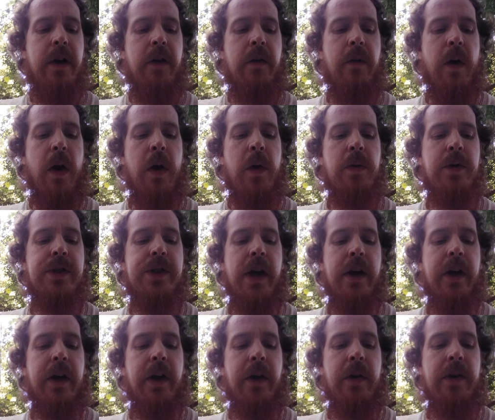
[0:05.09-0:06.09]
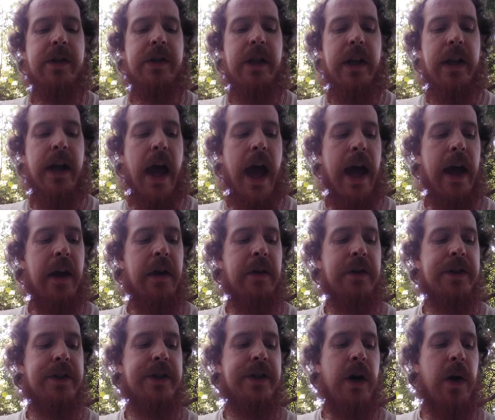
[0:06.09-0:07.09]
rose a curiously angled
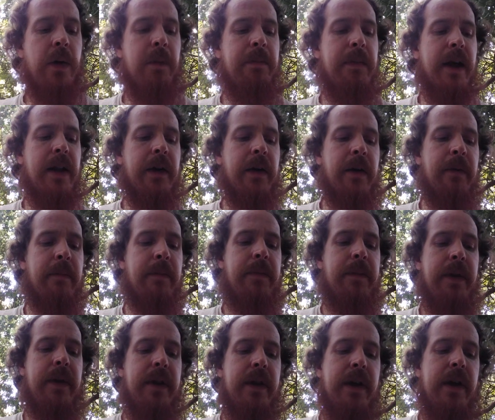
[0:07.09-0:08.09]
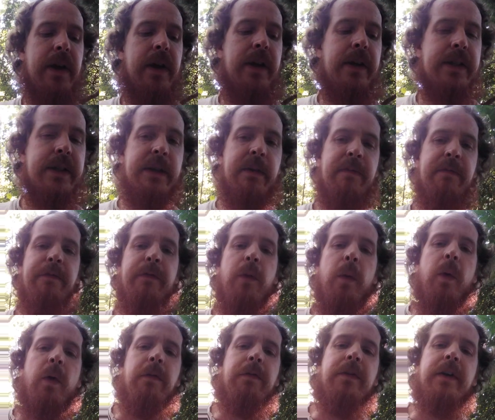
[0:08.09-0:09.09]
stone pillar, some
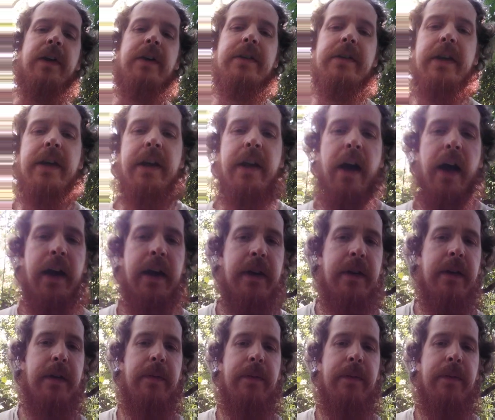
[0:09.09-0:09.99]
4 feet in height,